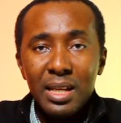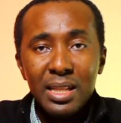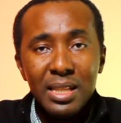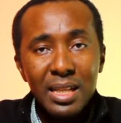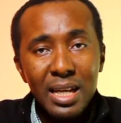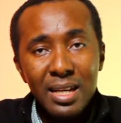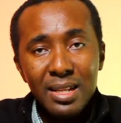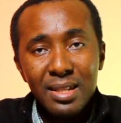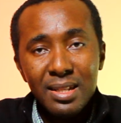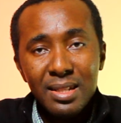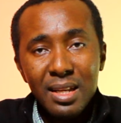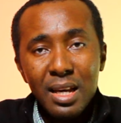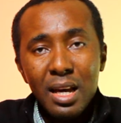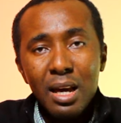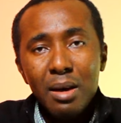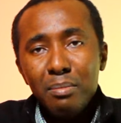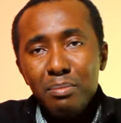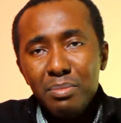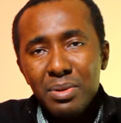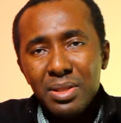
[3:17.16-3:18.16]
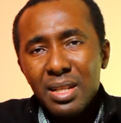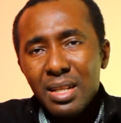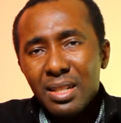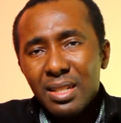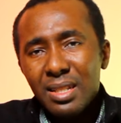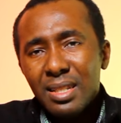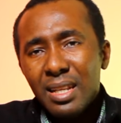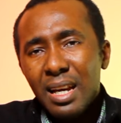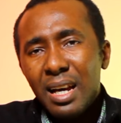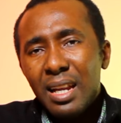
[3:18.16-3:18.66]
Yes,
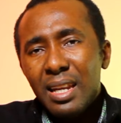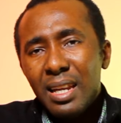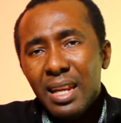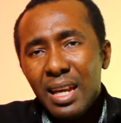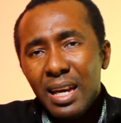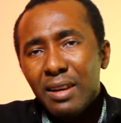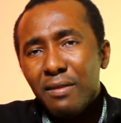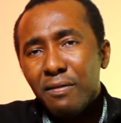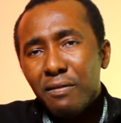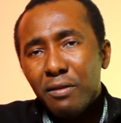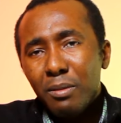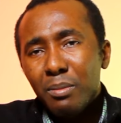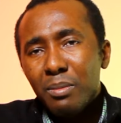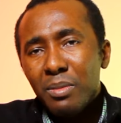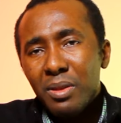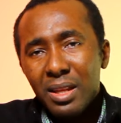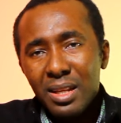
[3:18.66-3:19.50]
businesses can learn from